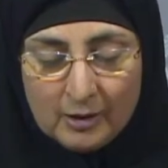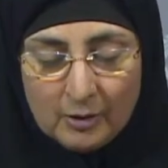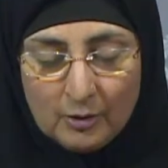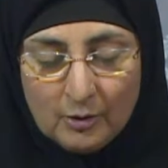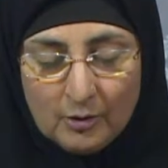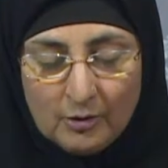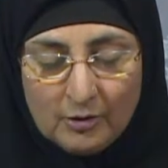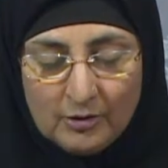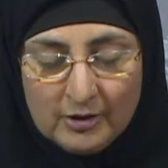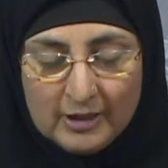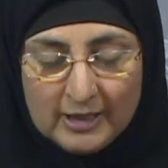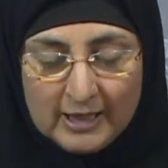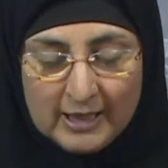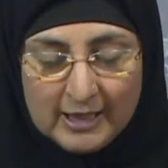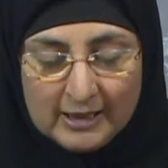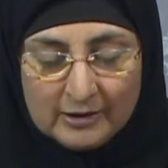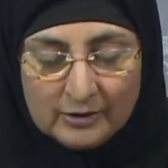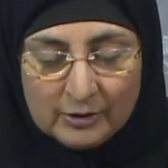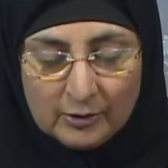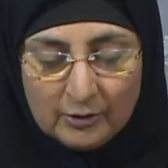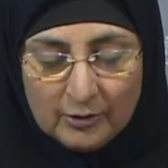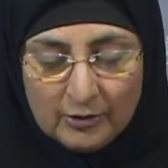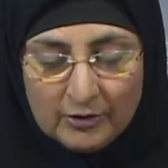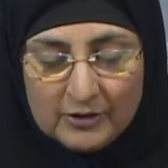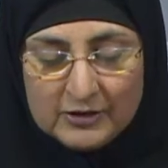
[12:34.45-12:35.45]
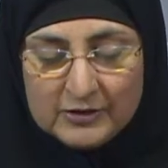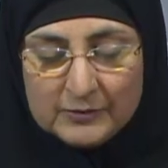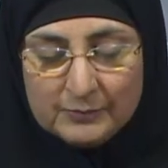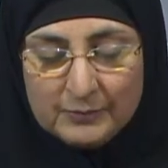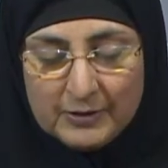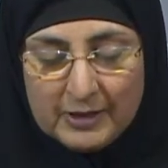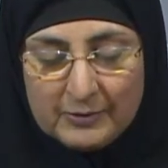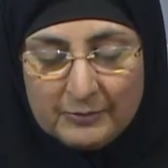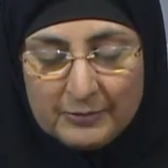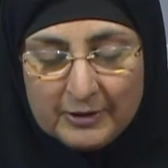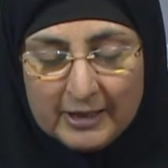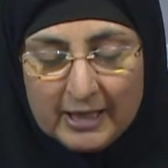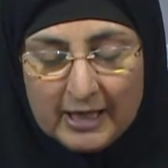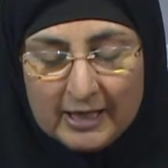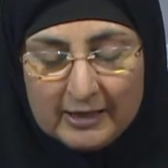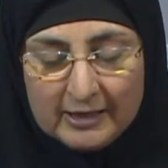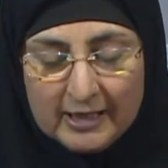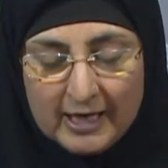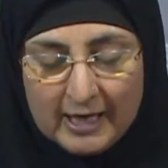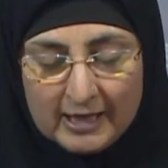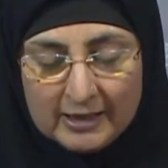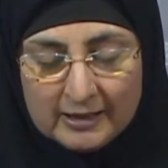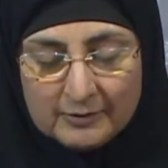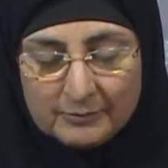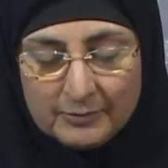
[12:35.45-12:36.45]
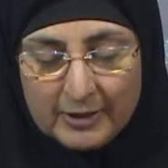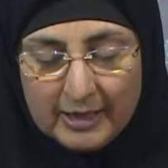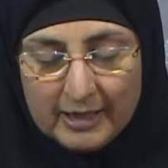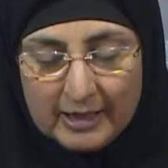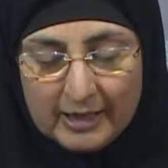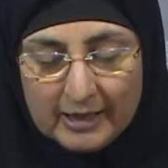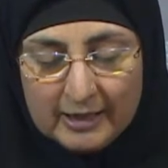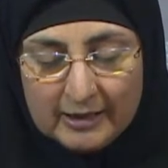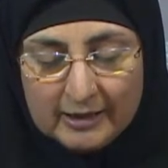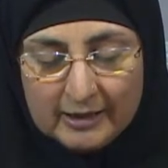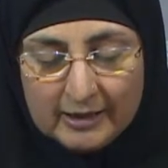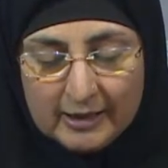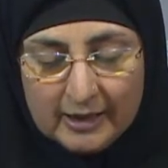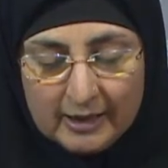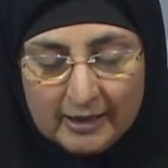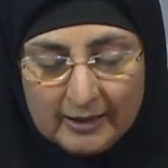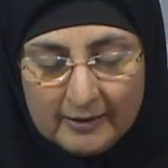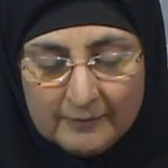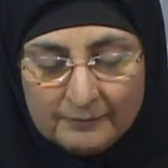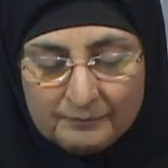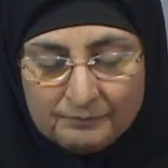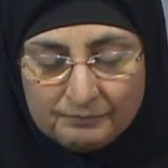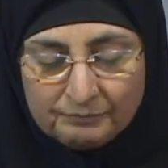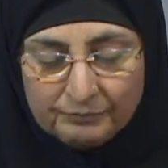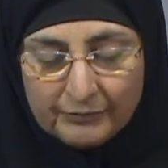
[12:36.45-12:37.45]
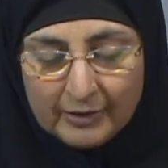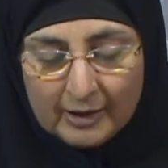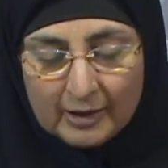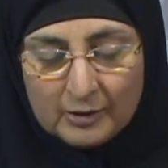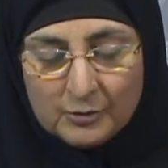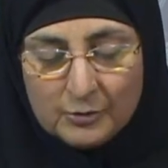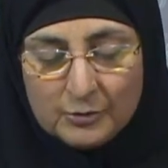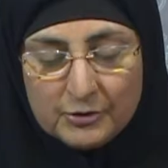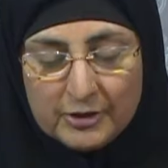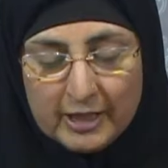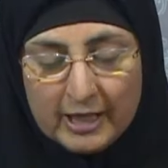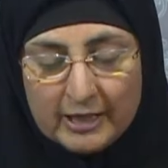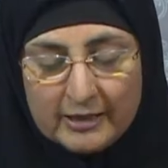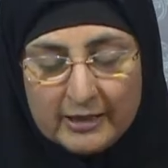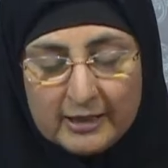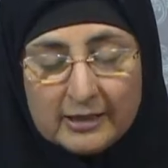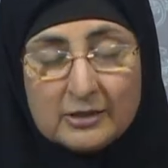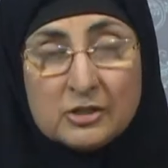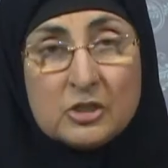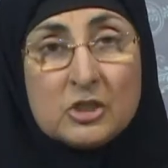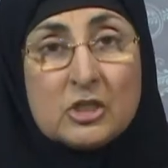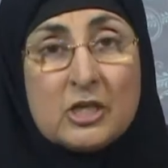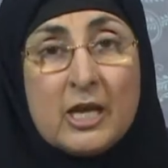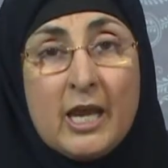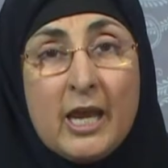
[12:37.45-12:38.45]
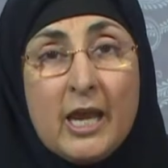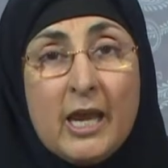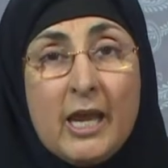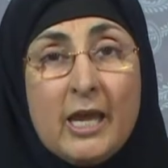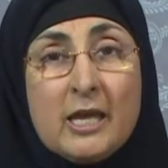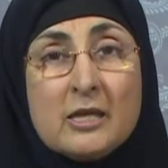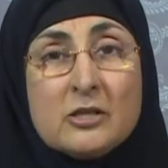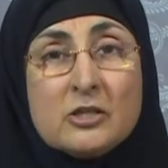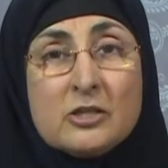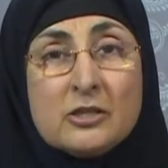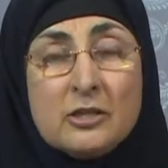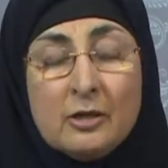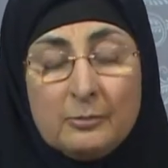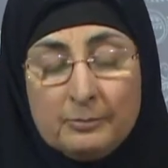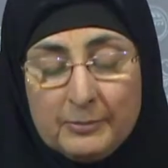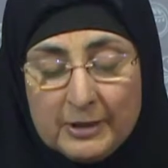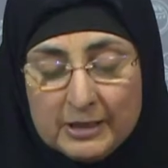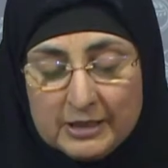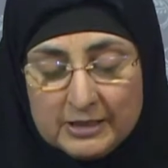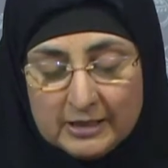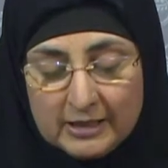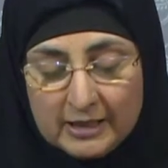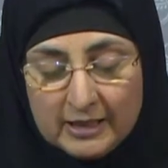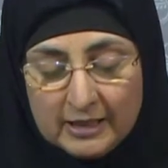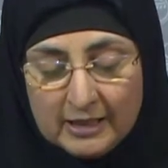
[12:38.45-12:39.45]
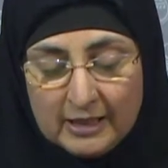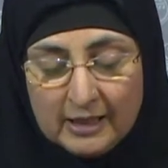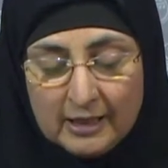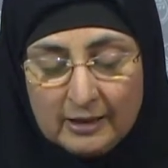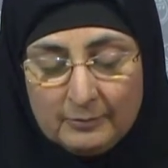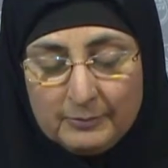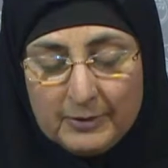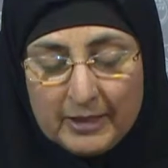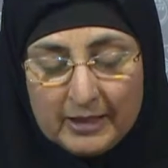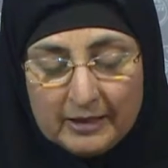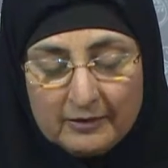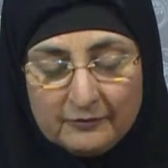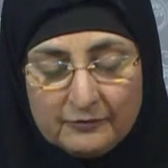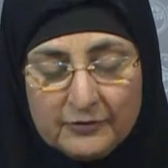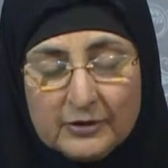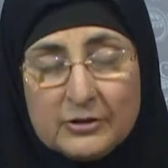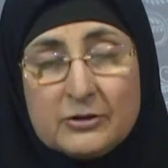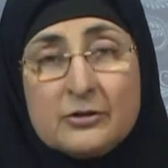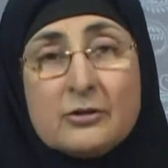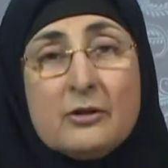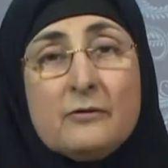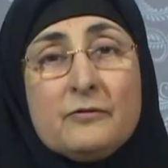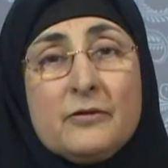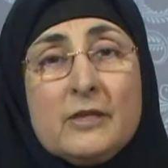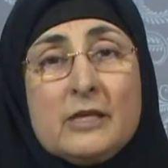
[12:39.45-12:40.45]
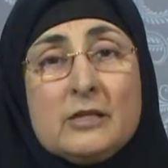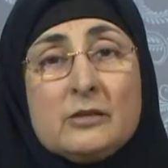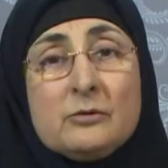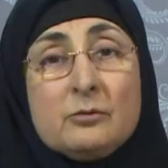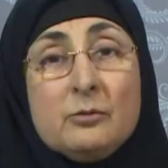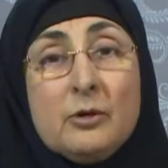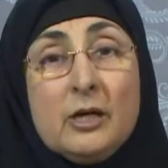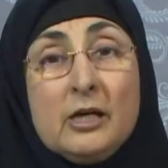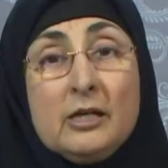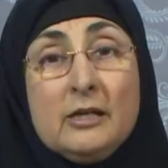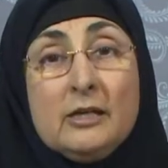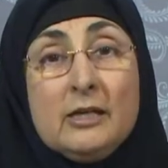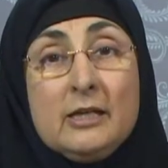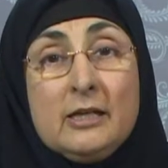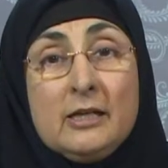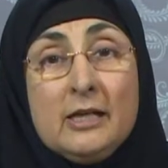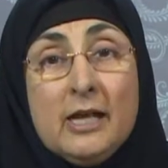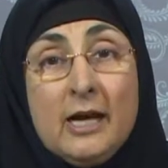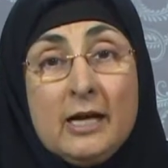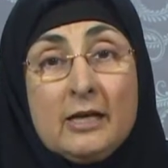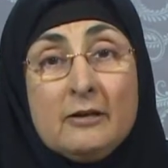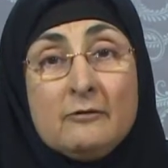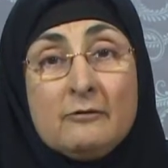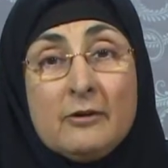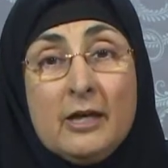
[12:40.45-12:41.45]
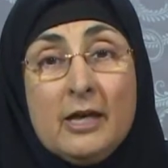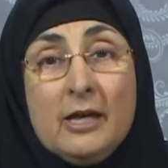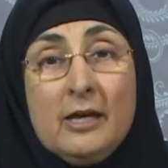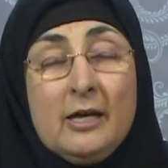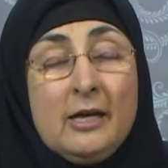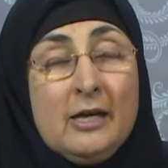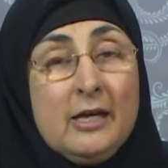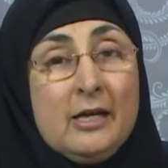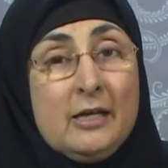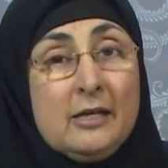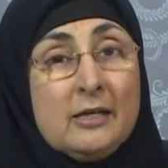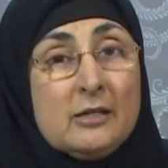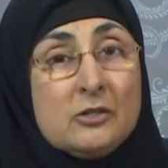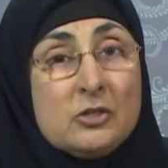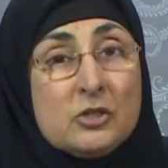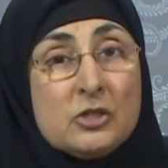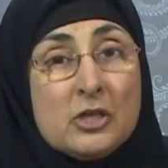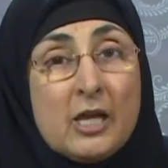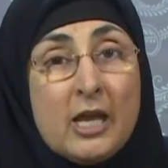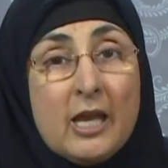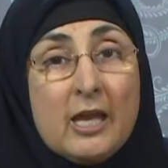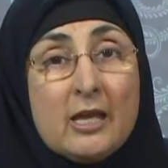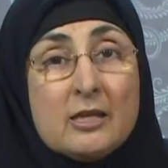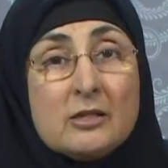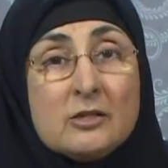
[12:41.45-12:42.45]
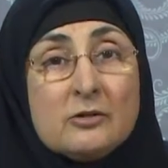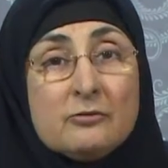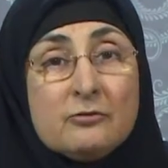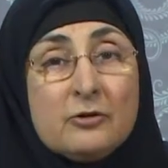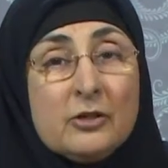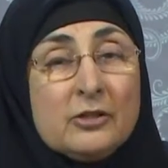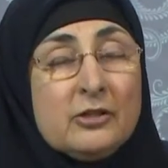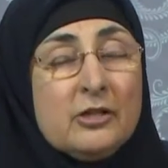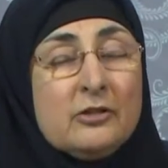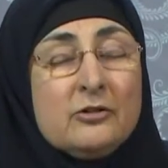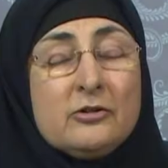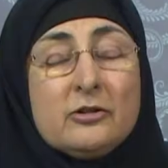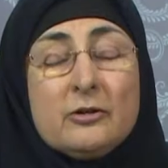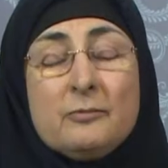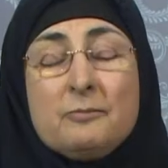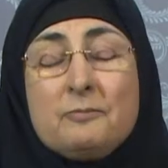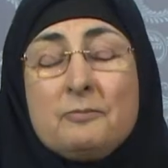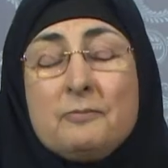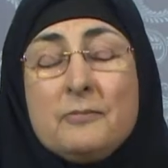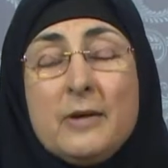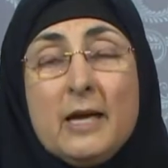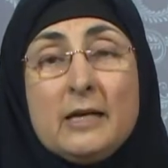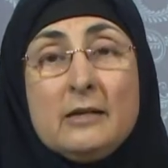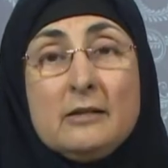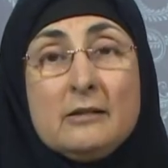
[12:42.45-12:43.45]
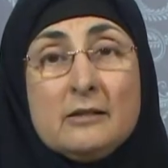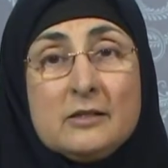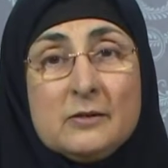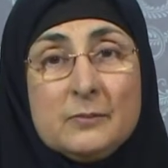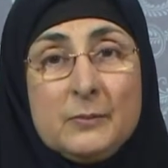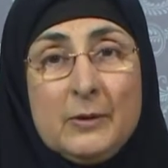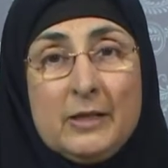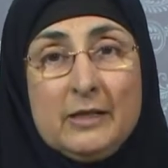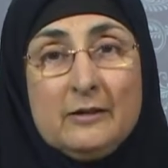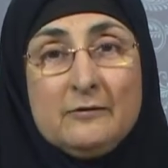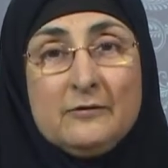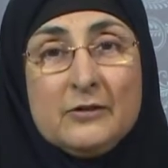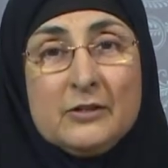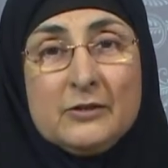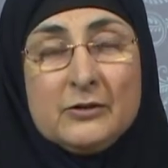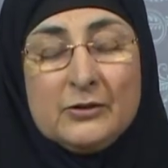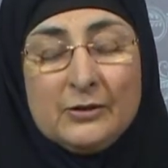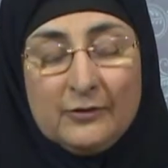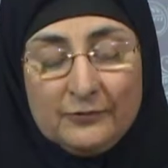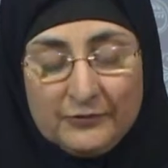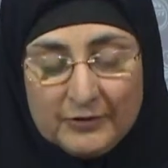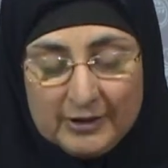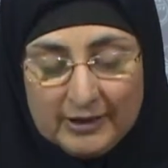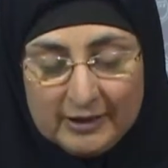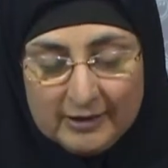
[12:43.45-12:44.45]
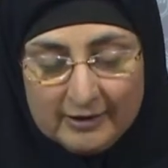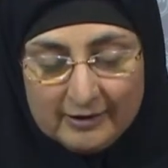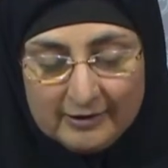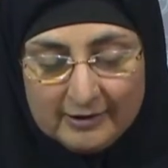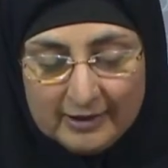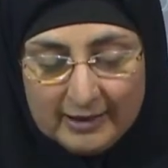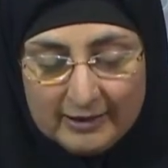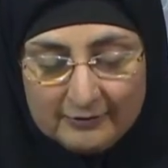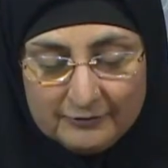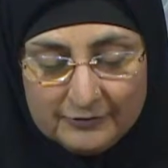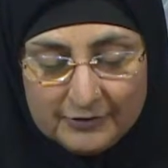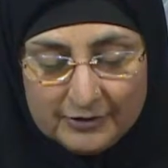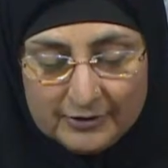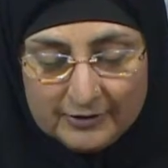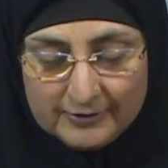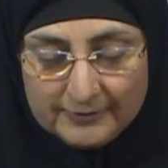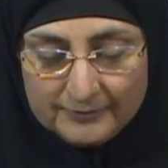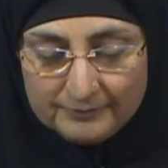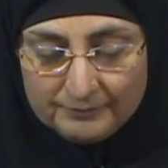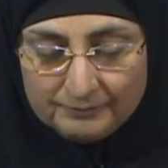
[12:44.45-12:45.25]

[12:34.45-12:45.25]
Only those people are liked by Allah who can exchange the material benefits of this worldly life in exchange for the tremendous benefits of the hereafter.